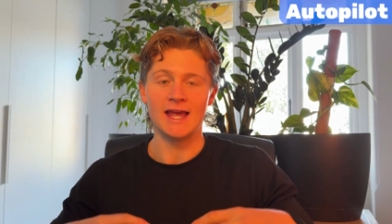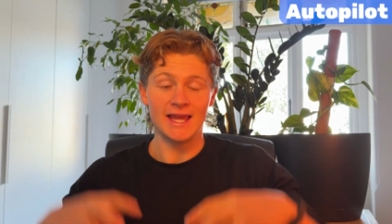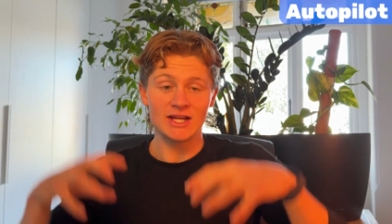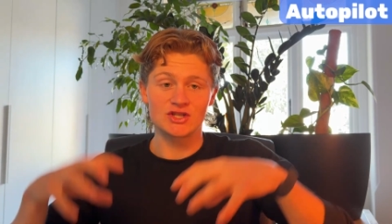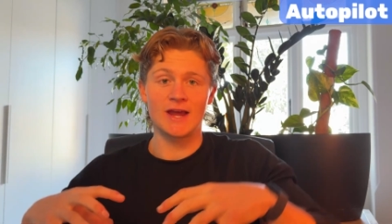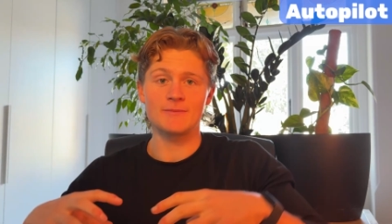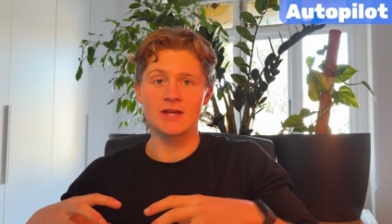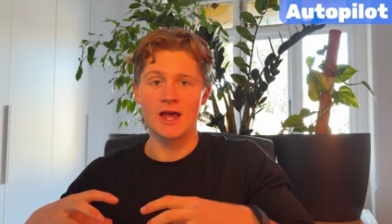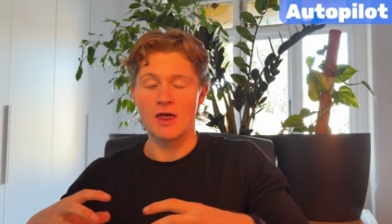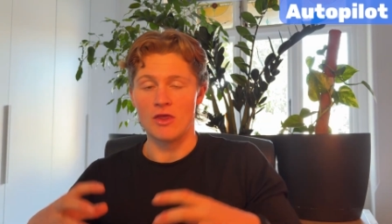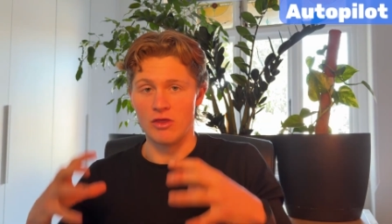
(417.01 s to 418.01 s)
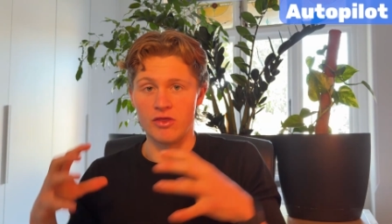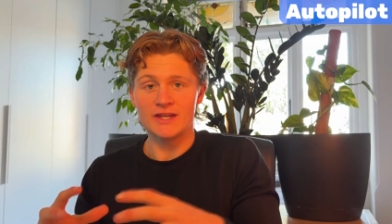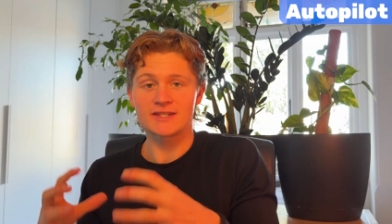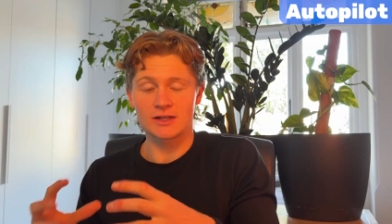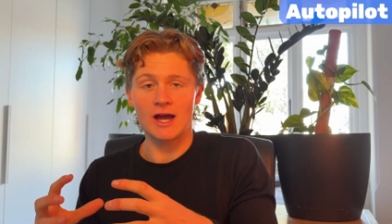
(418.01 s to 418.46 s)
except
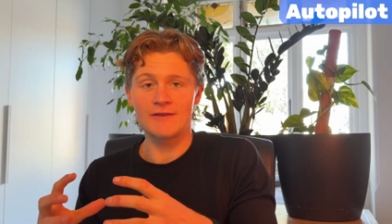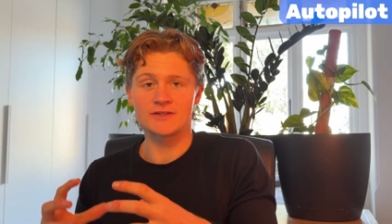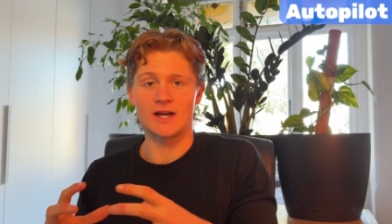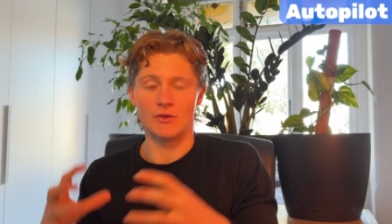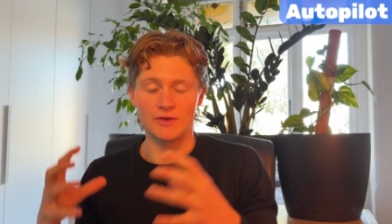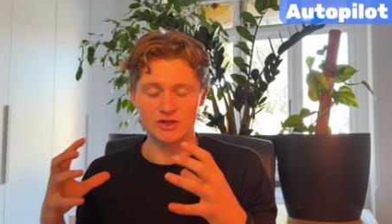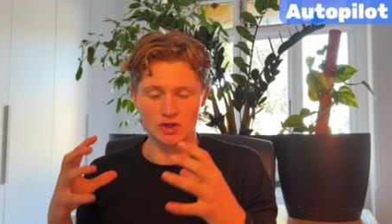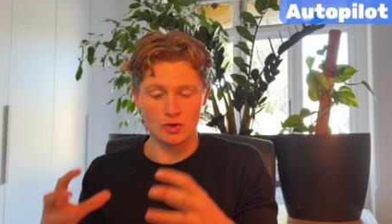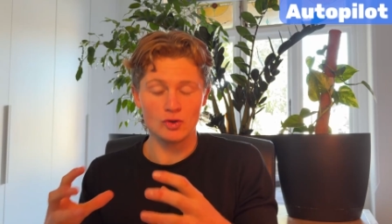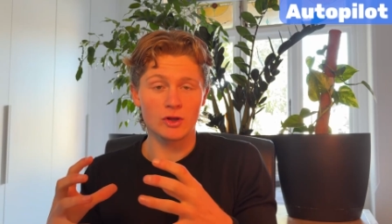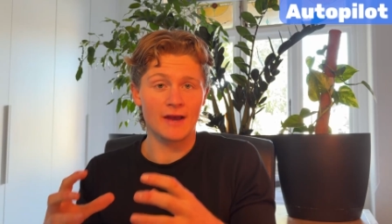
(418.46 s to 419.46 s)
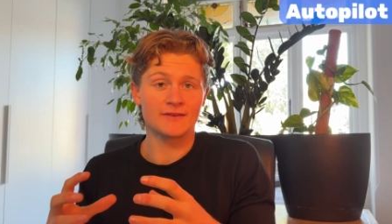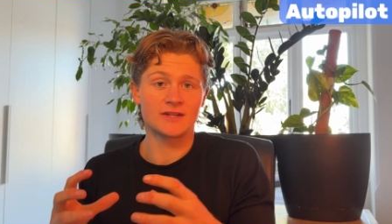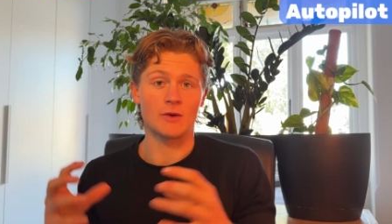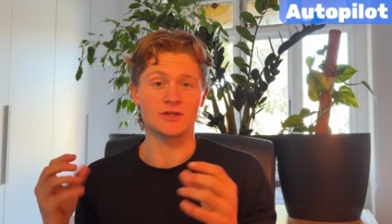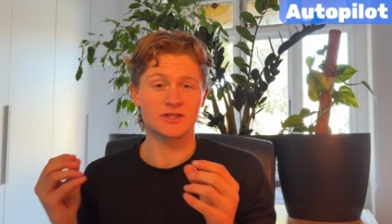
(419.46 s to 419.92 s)
this lifestyle, this new
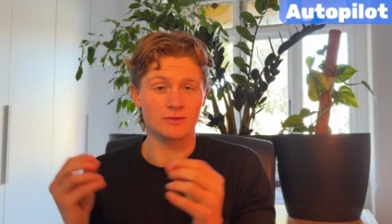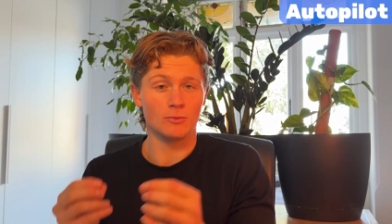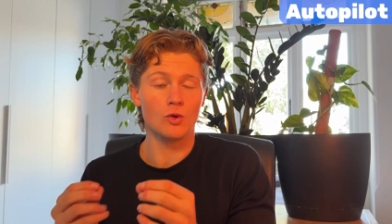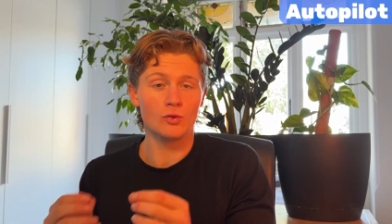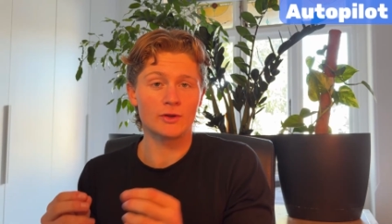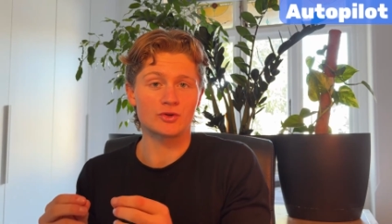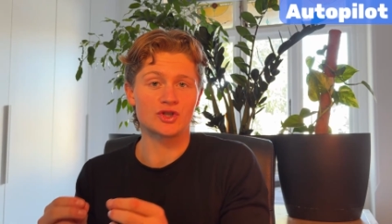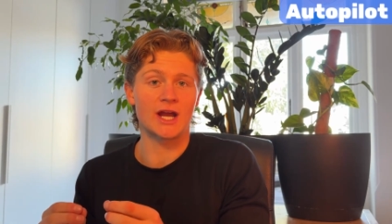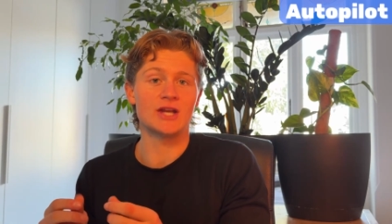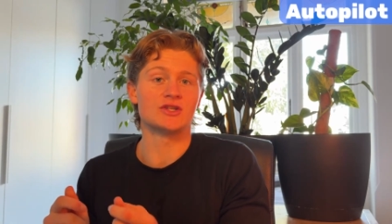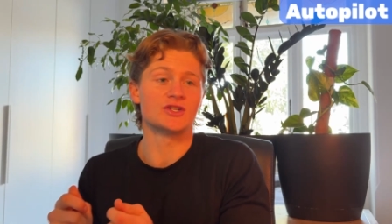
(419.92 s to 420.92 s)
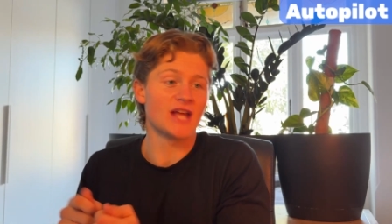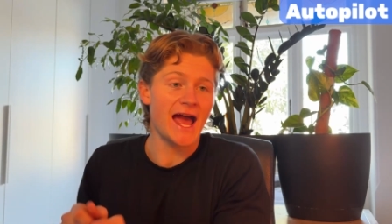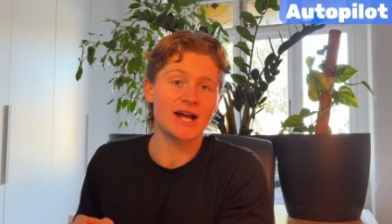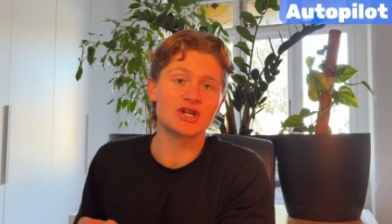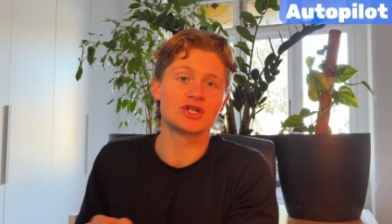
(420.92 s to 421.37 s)
lifestyle with small little changes is
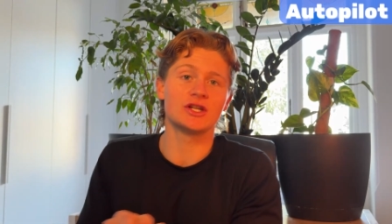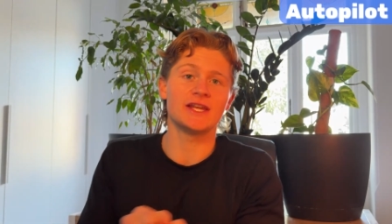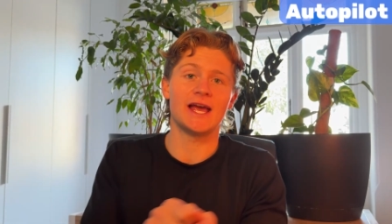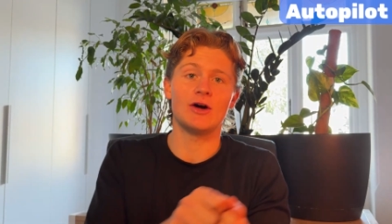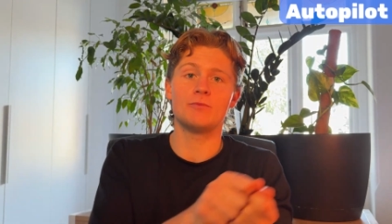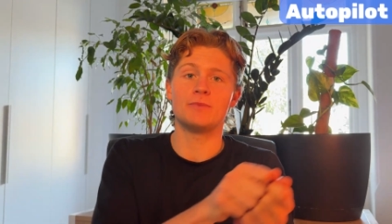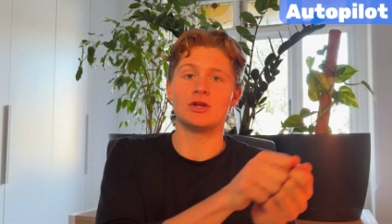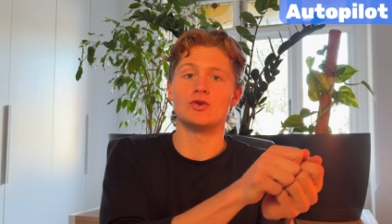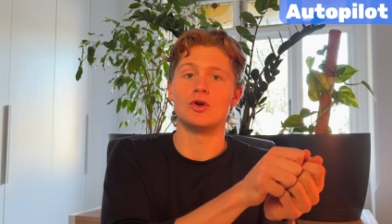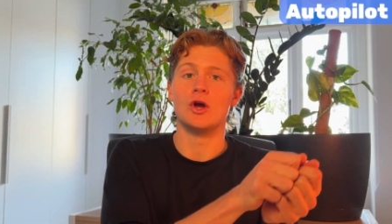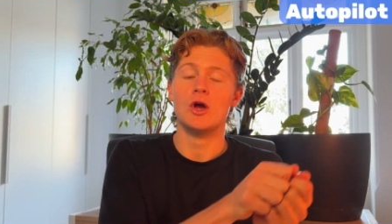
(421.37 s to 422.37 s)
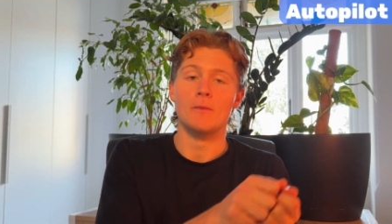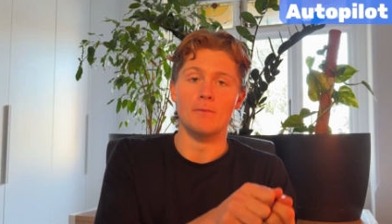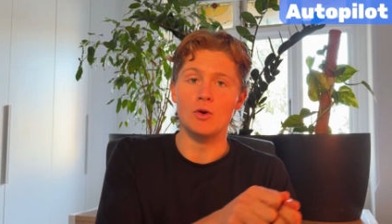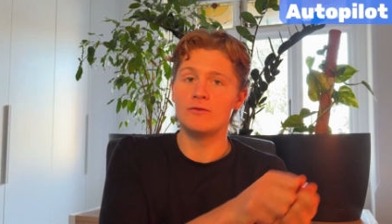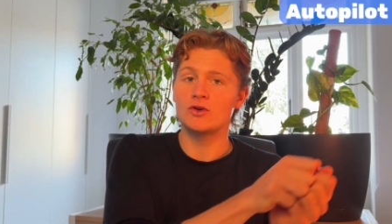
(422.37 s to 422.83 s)
actually helping you
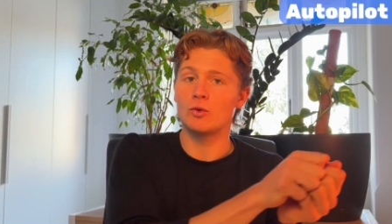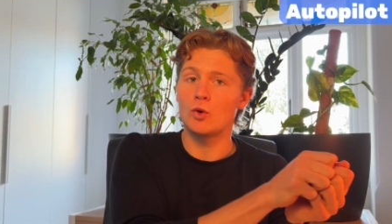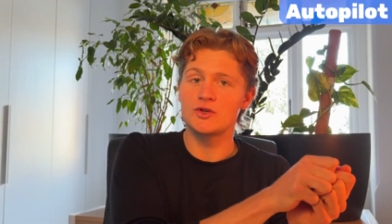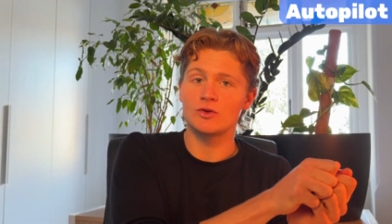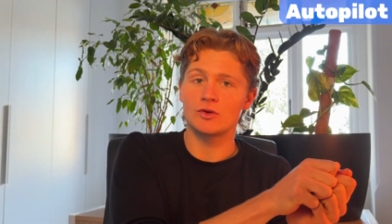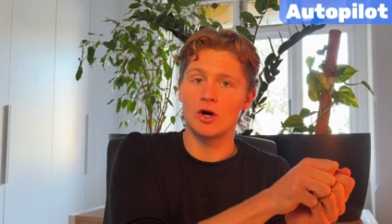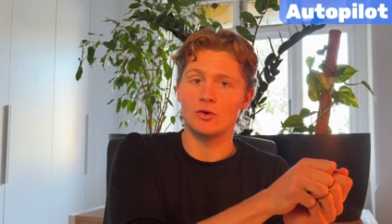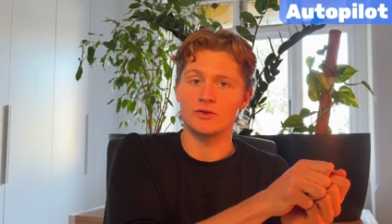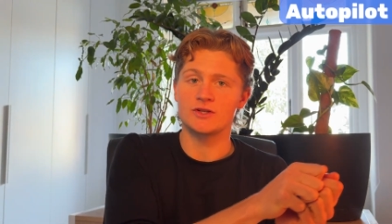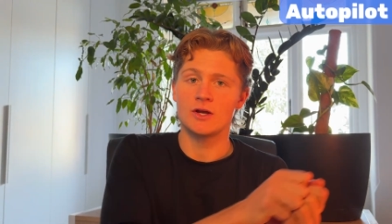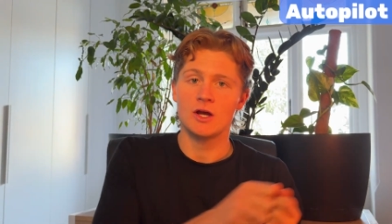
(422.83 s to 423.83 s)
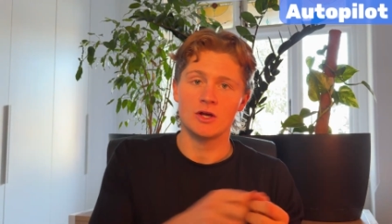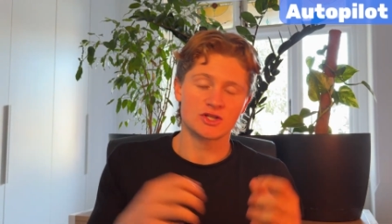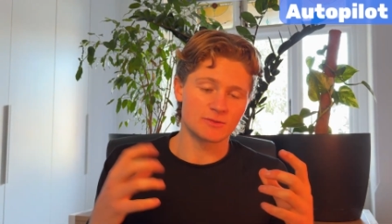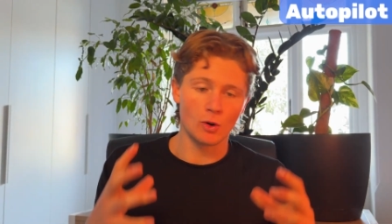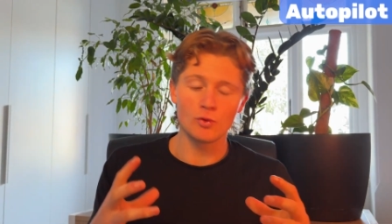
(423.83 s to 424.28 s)
move towards your goals.
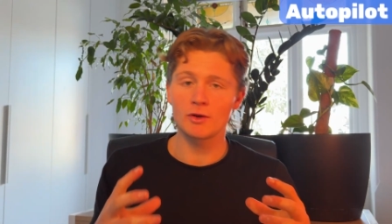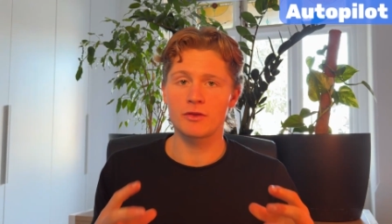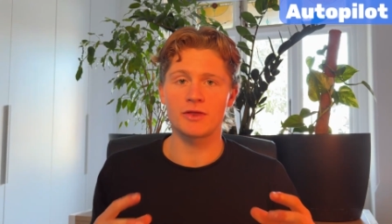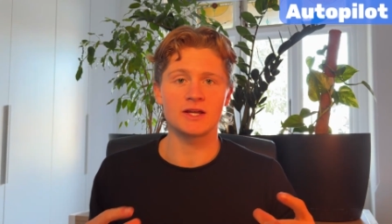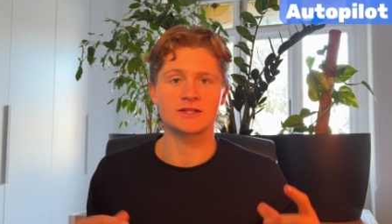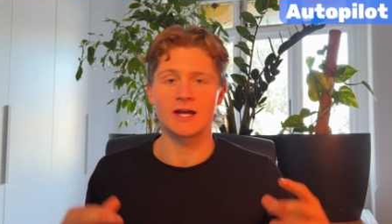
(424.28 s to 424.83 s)
Small little things